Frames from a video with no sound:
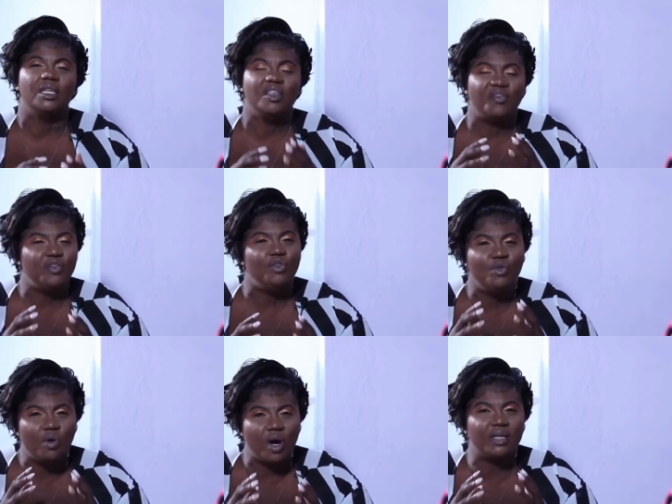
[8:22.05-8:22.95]
if
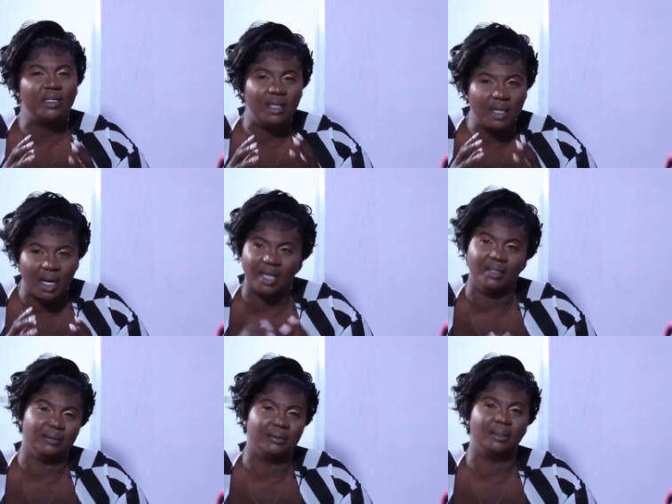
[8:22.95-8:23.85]
you are the
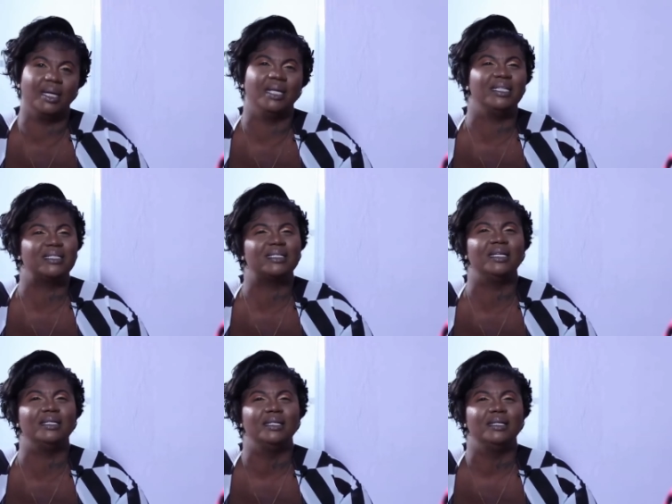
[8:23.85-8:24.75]
God and you
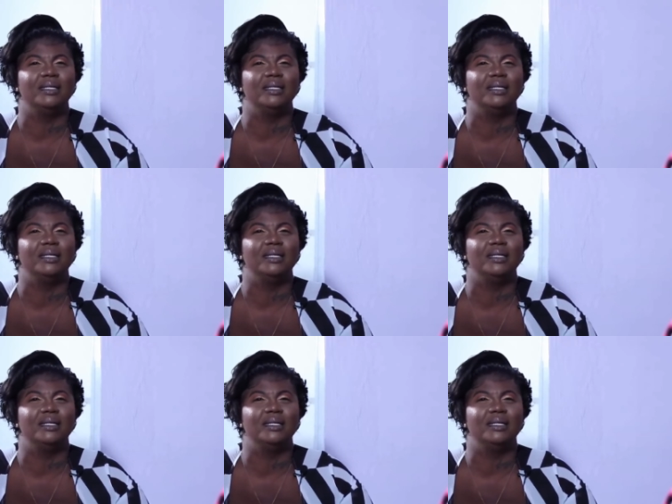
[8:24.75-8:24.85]
said,